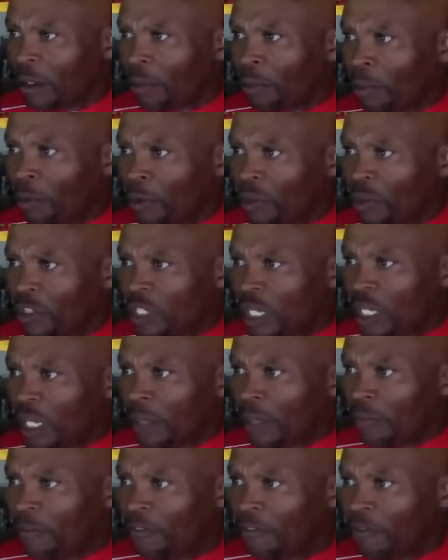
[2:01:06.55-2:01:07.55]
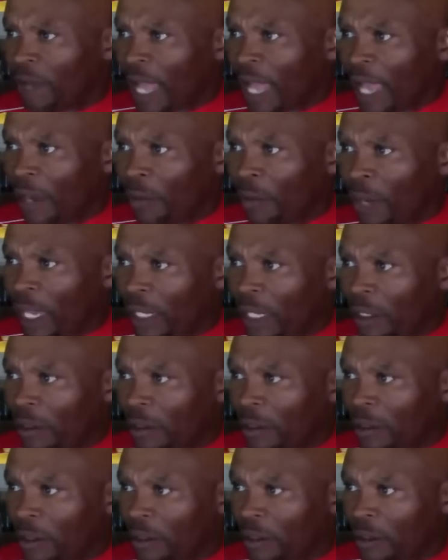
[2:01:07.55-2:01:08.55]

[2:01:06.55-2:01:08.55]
Pro Team flyweight